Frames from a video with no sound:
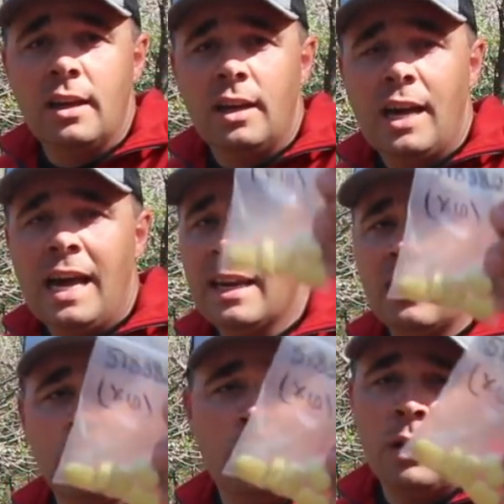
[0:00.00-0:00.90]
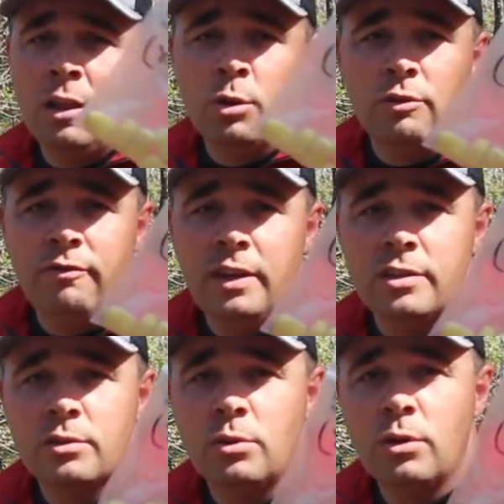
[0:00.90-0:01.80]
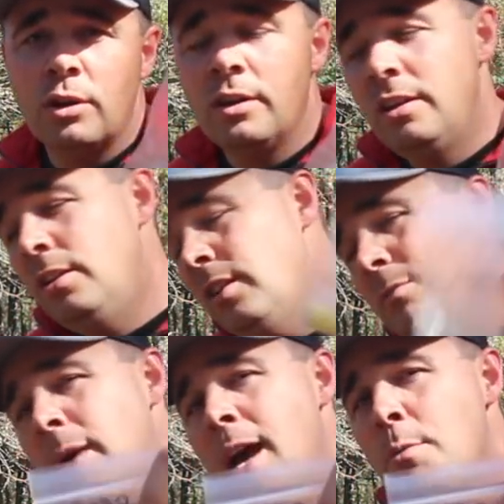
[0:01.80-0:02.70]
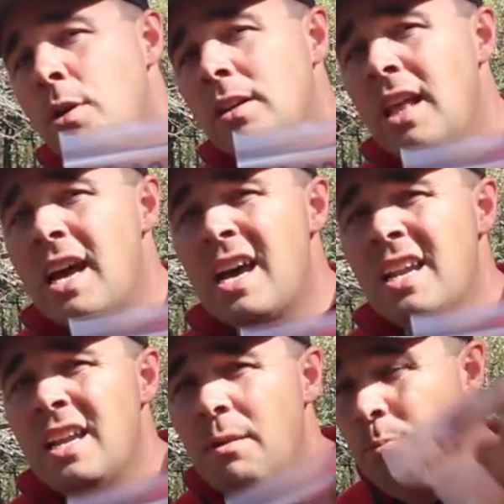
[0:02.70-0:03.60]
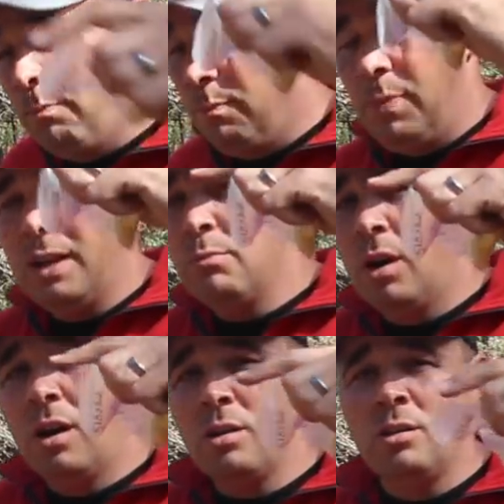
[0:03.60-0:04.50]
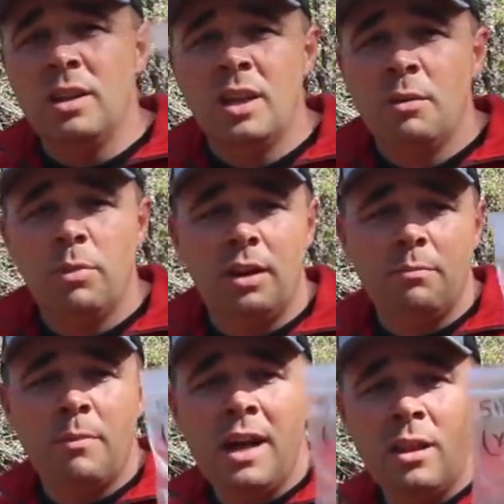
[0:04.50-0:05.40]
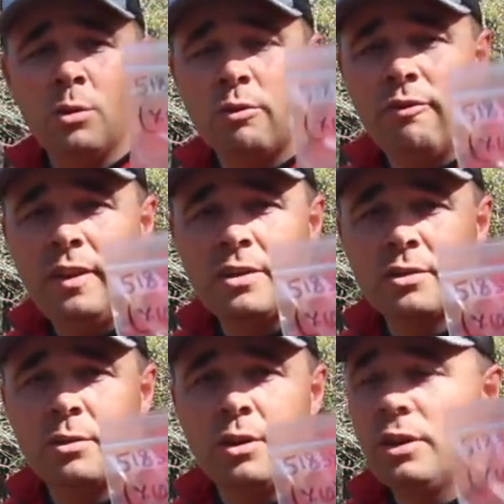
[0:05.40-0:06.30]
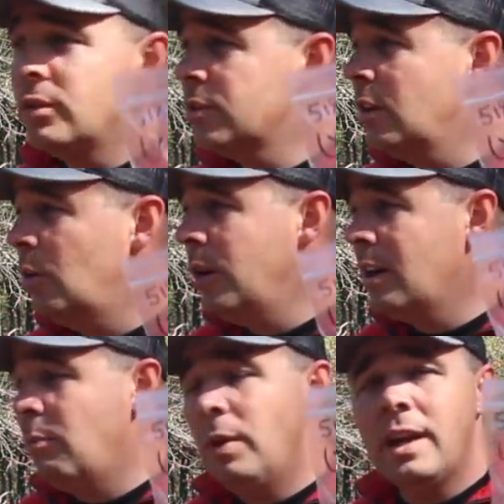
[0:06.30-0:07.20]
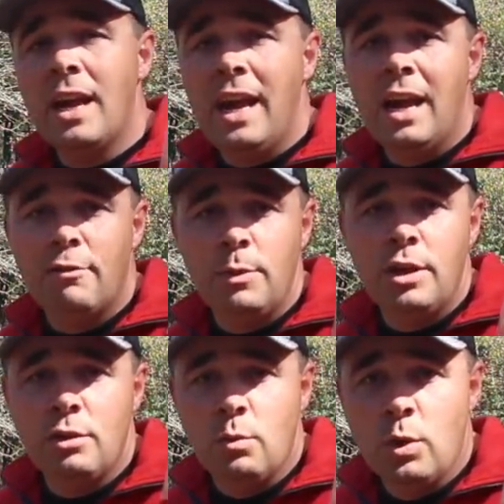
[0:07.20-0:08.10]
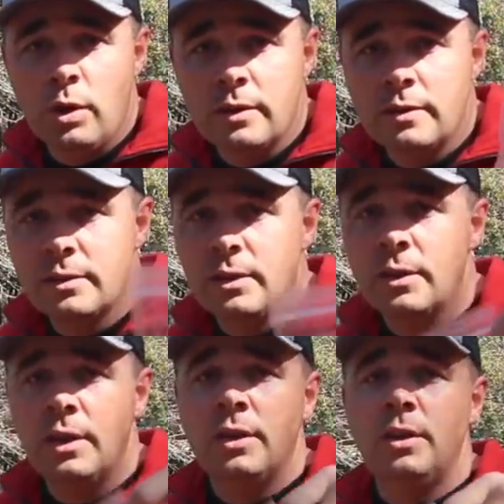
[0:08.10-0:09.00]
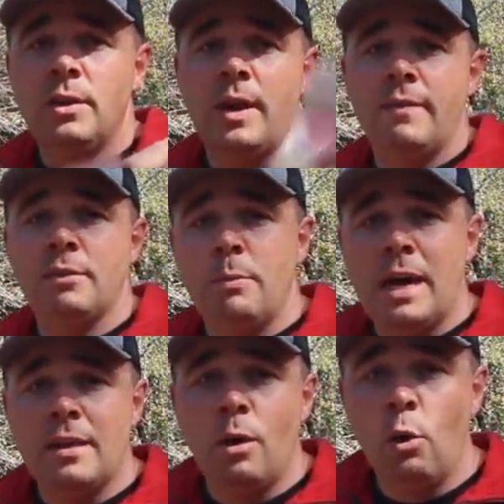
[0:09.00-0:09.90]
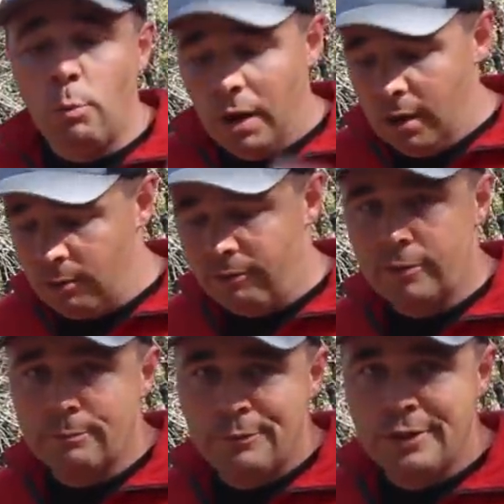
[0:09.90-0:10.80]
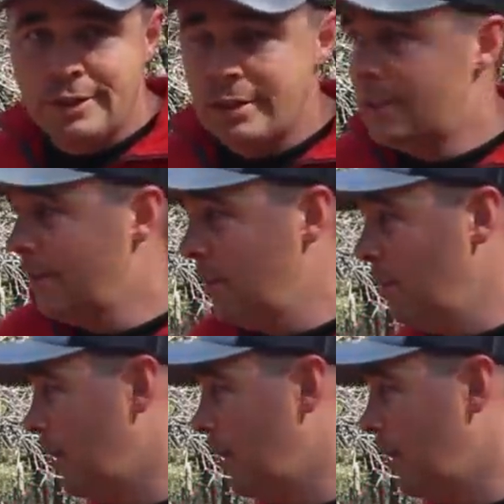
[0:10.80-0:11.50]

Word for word: I get them at my local feed store. You can buy them online in a big bottle, but my local feed store, you can just go in and pick out however many you want. So you don't have to buy the whole bottle for 60, 70